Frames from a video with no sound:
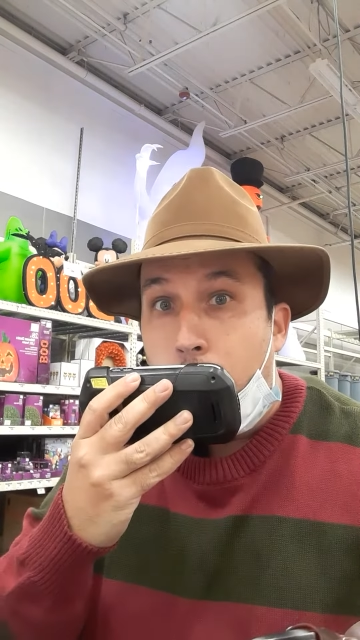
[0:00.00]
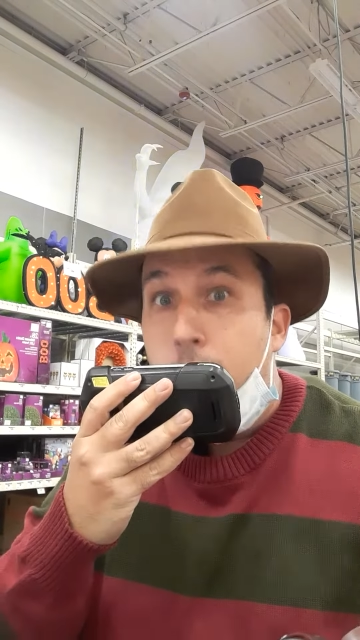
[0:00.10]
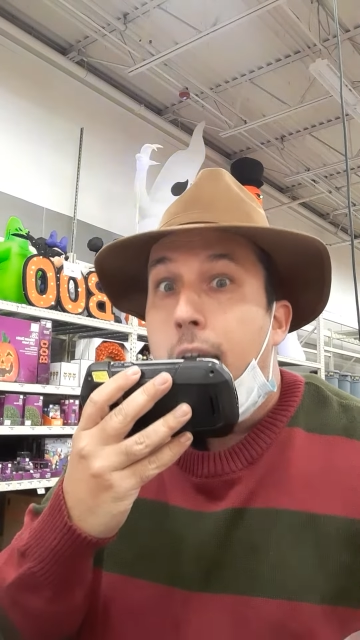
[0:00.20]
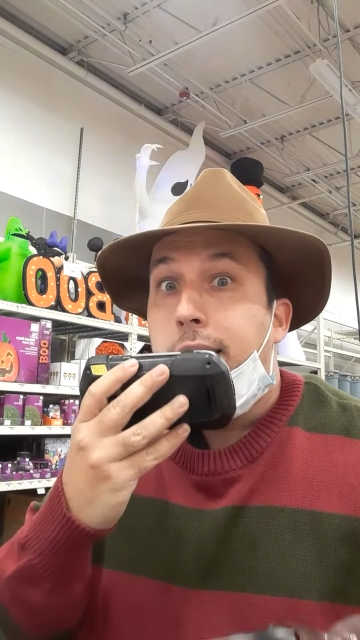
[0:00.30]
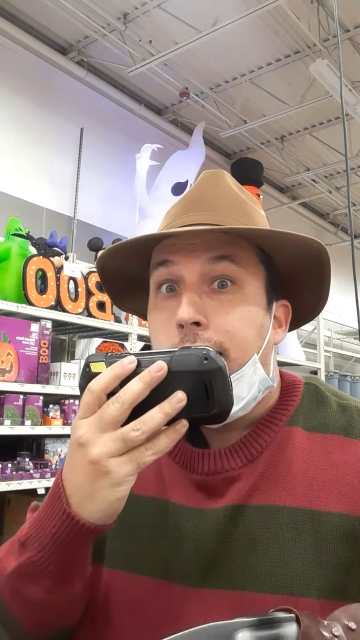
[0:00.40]
And
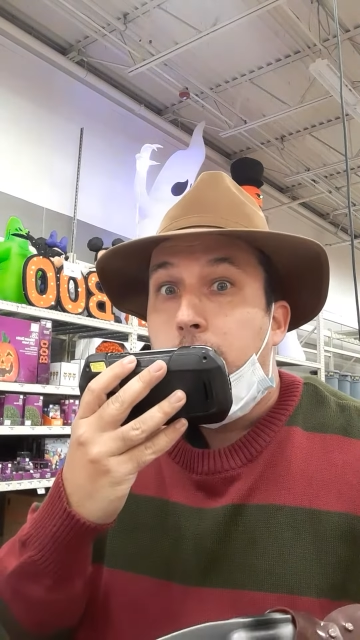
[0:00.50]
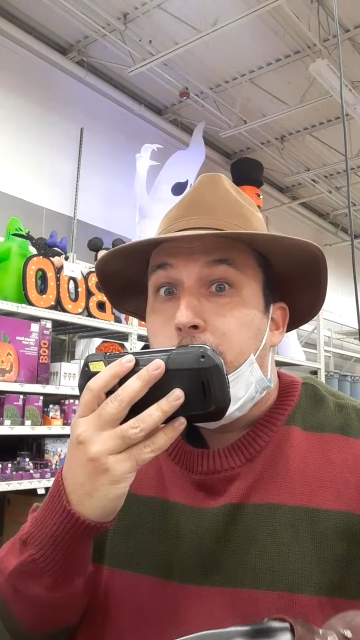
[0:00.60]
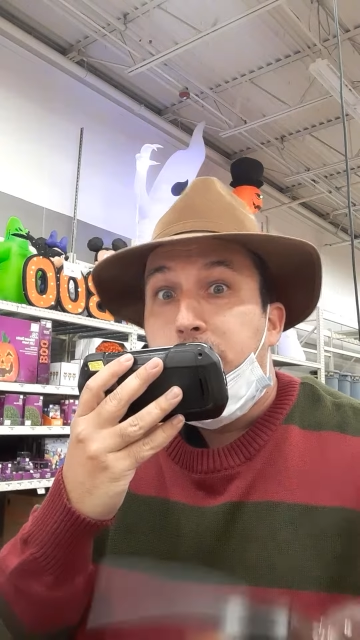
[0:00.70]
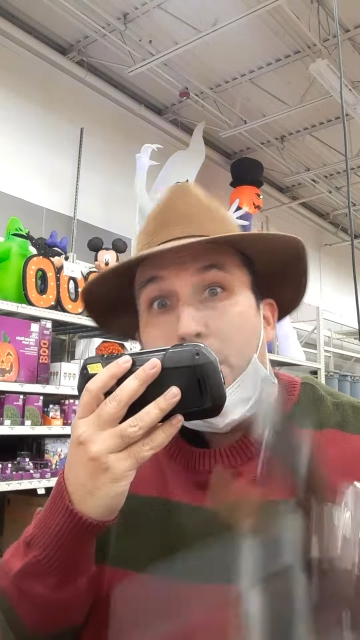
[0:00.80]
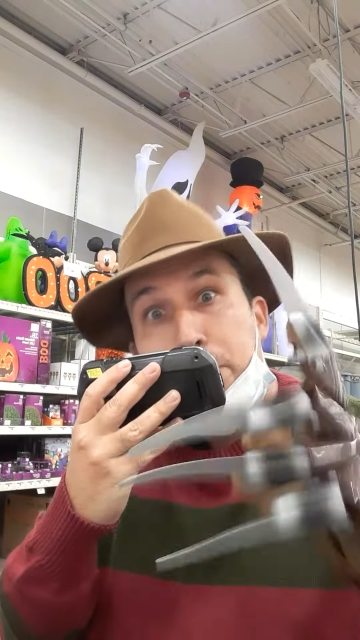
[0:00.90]
then you leave the
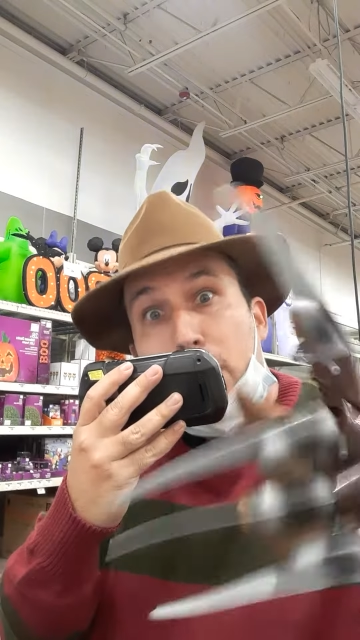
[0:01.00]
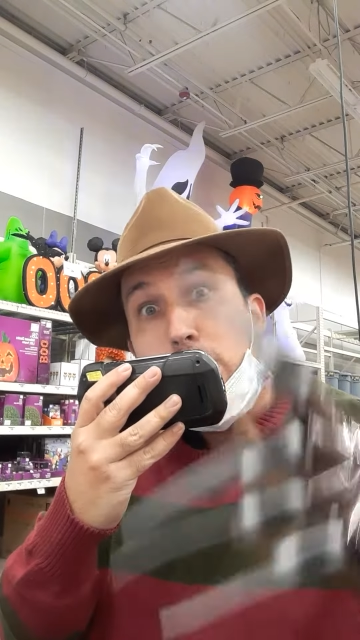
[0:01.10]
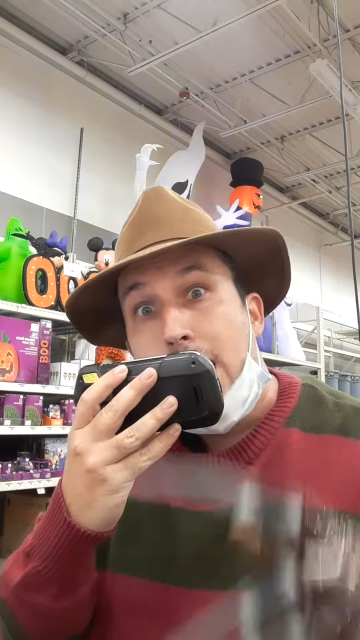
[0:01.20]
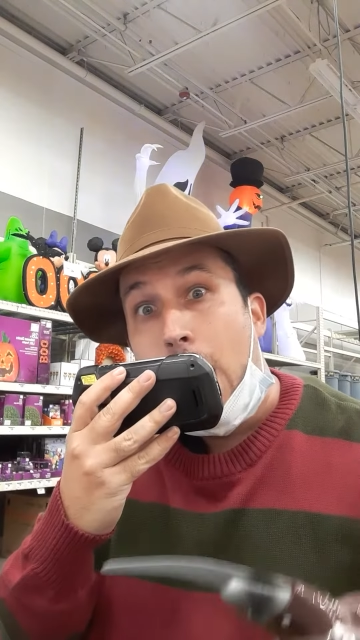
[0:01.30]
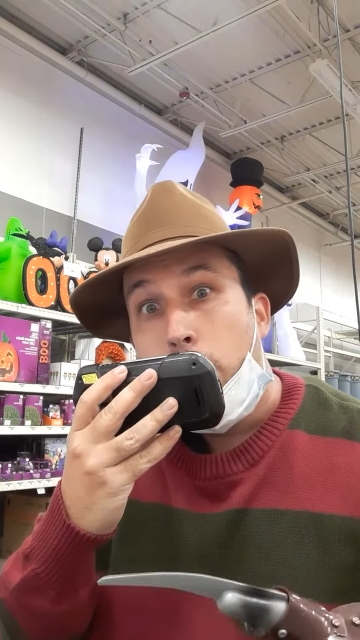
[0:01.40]

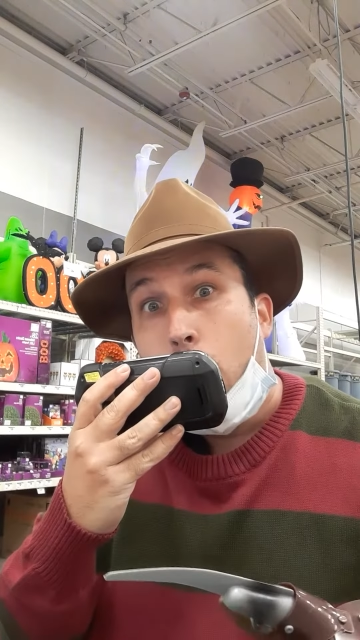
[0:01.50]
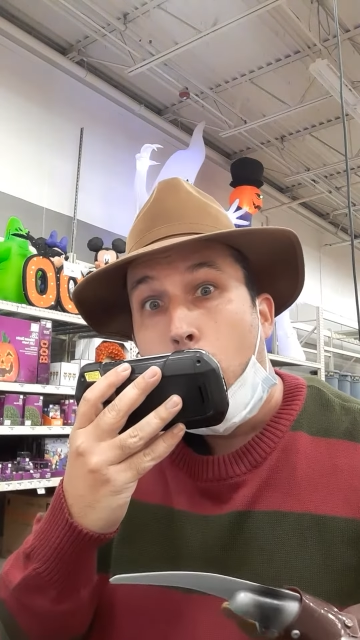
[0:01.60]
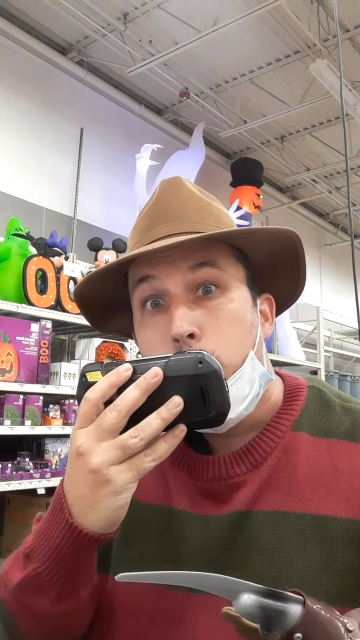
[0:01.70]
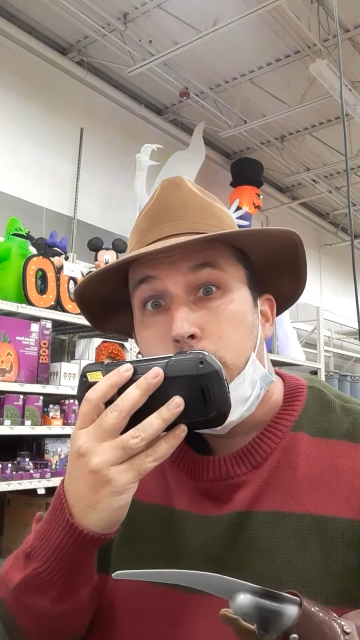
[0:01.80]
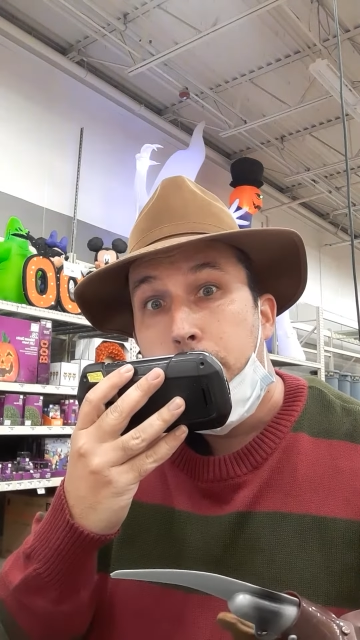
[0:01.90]
Middletown Home
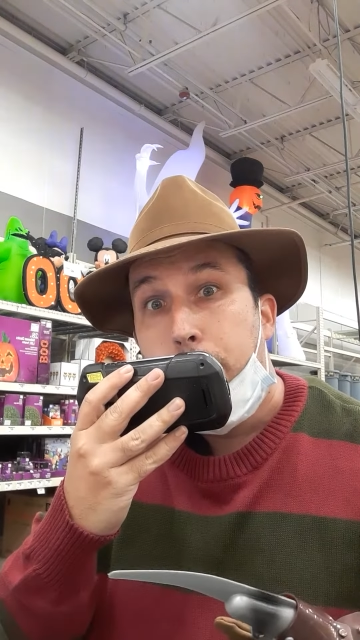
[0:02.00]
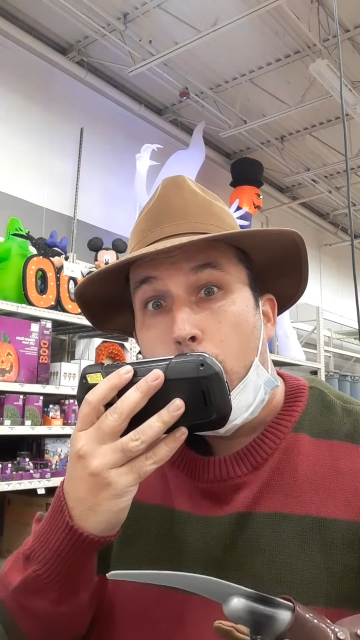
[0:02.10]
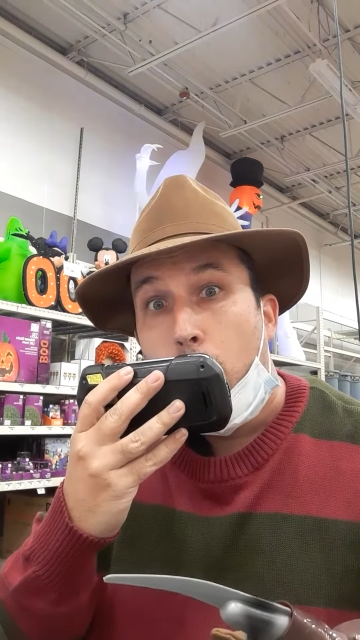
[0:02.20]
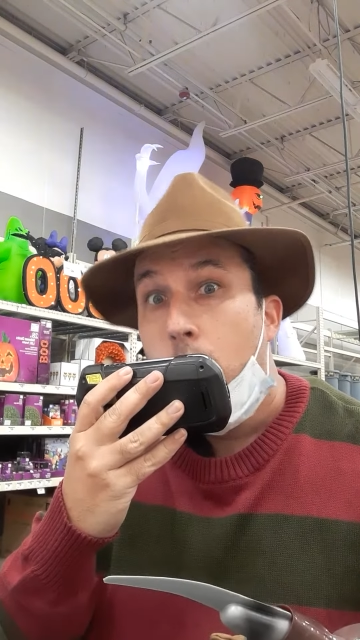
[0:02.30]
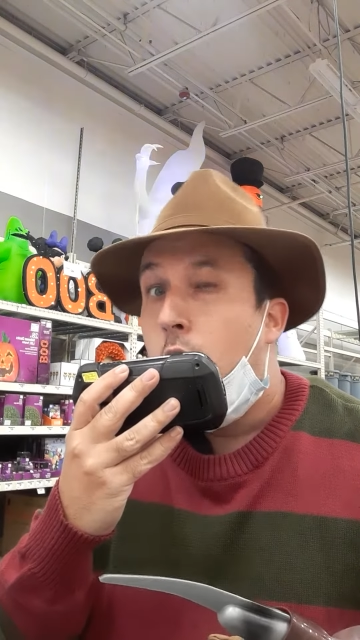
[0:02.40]
Depot,